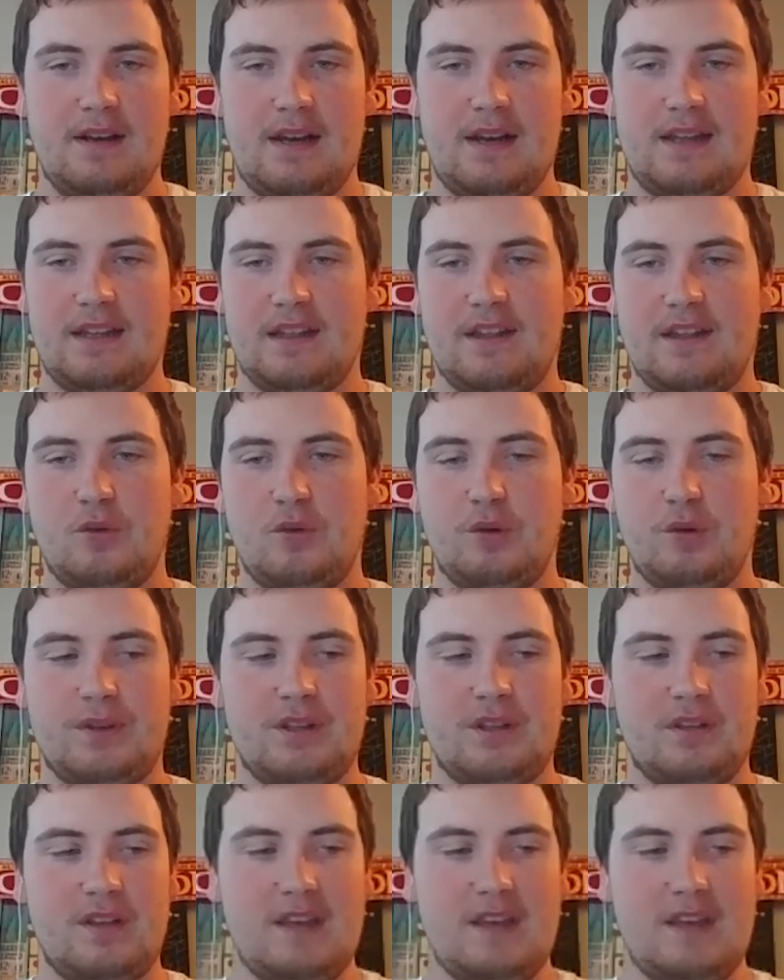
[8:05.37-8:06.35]
and then Liverpool
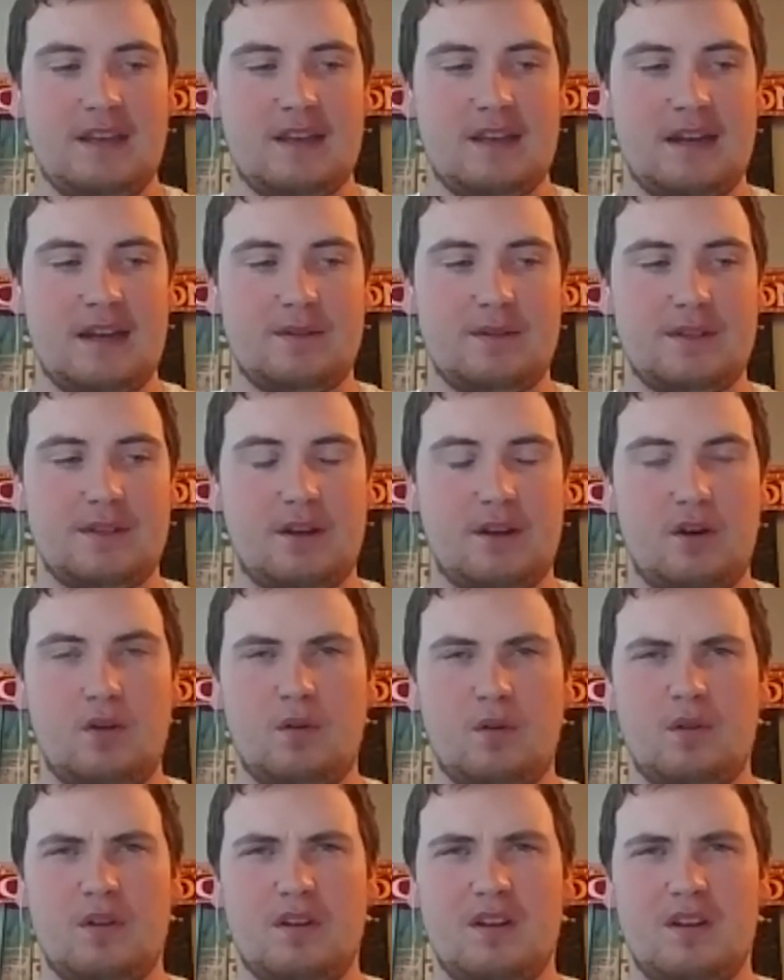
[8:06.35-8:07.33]
won the league, and I was like,
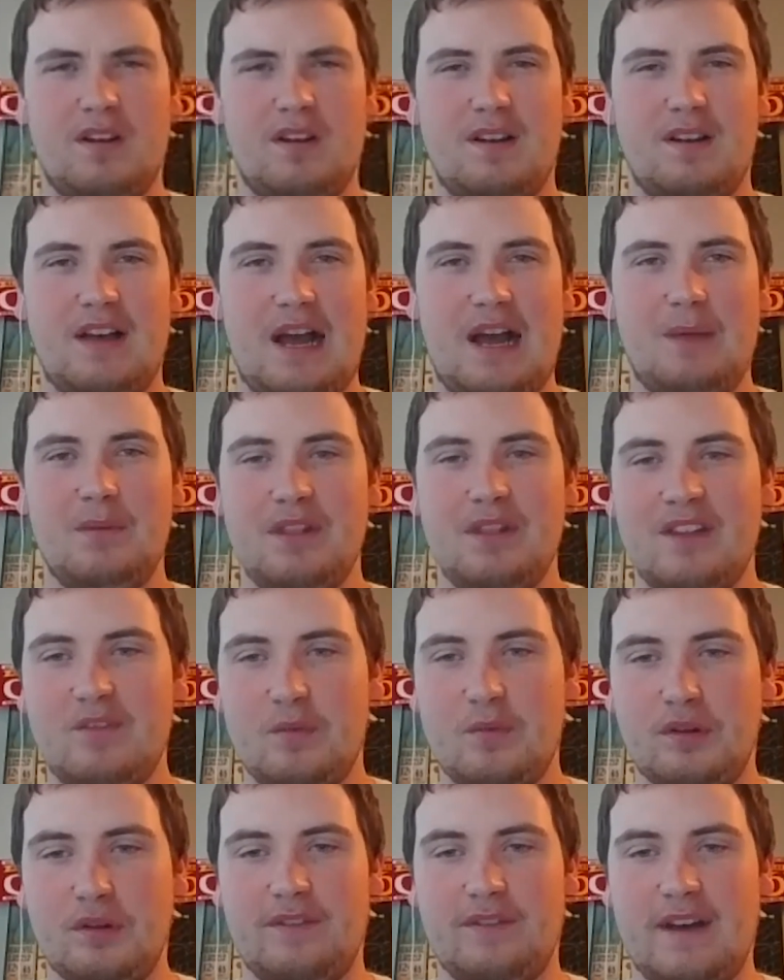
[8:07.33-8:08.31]
oh, I'm a
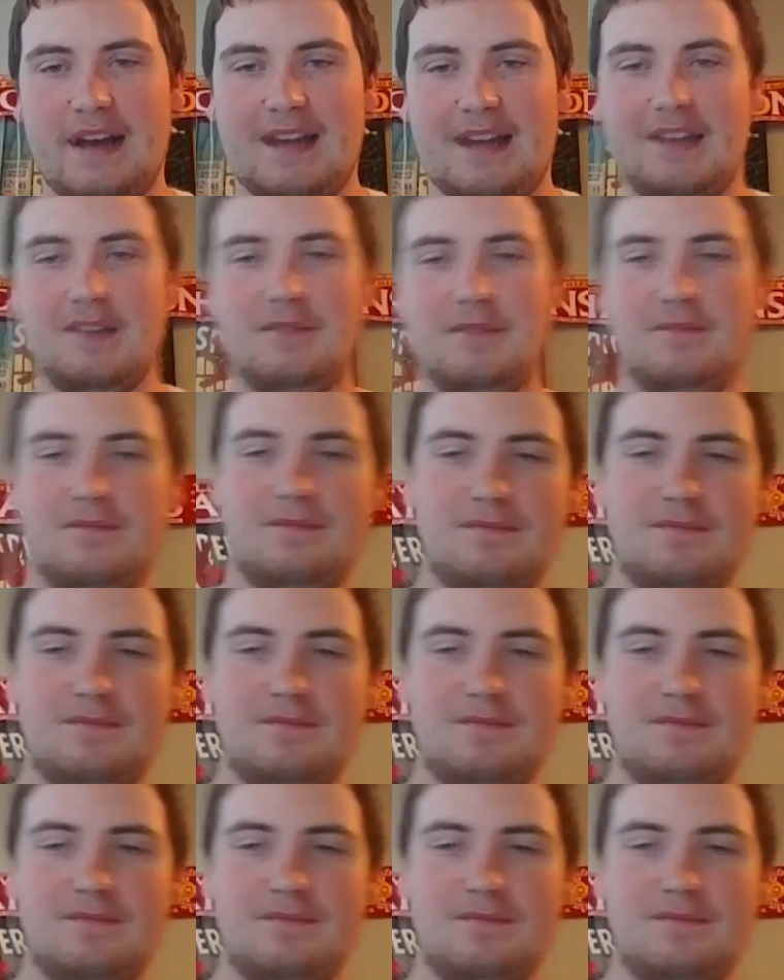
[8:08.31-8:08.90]
Liverpool fan,